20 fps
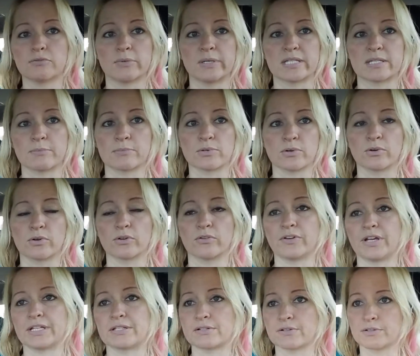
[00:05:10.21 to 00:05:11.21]
me some sort of
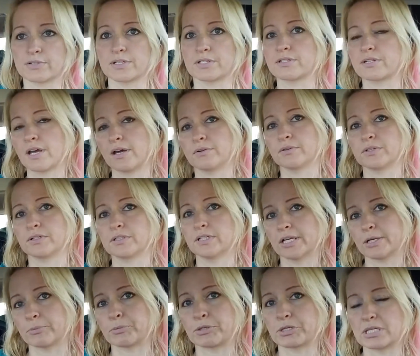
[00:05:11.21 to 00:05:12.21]
answers as how to like
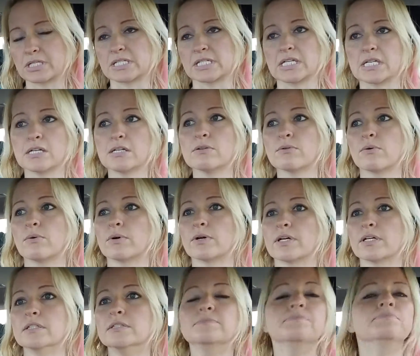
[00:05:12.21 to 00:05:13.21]
proceed, or